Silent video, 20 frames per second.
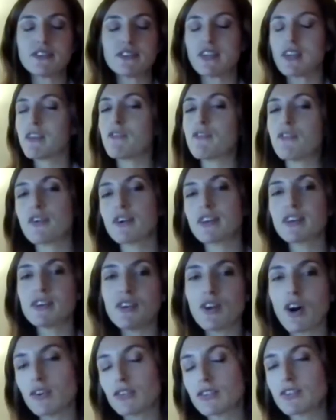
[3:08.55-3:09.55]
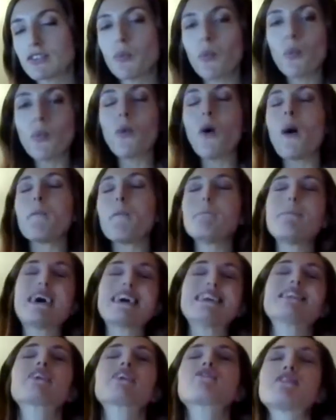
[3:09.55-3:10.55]
And if you are not, what
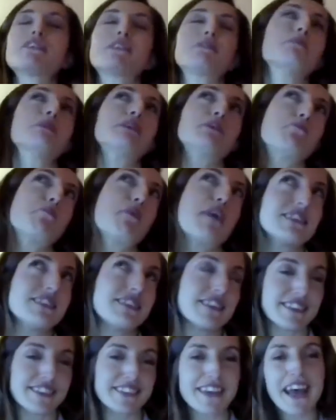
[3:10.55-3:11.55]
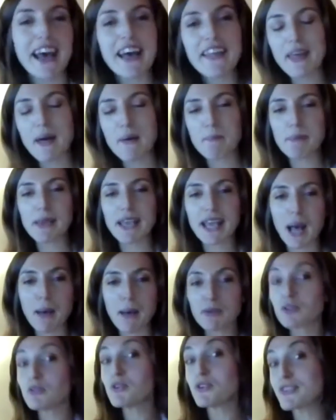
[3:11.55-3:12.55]
best Christmas present than
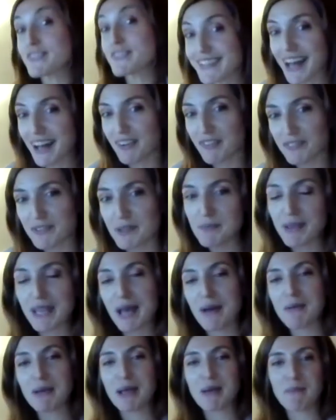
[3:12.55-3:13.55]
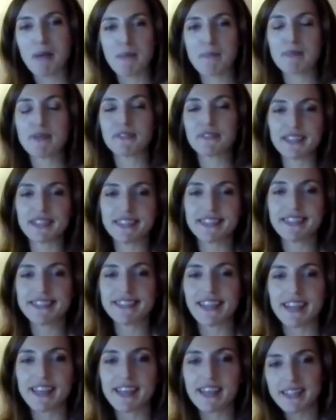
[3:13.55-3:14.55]
to yourself than becoming a member of the
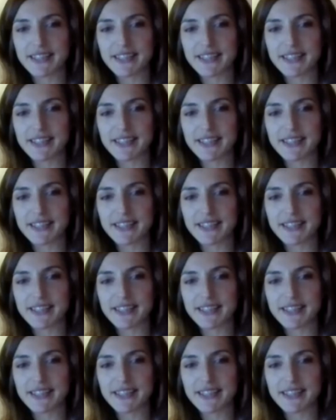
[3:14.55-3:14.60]
society?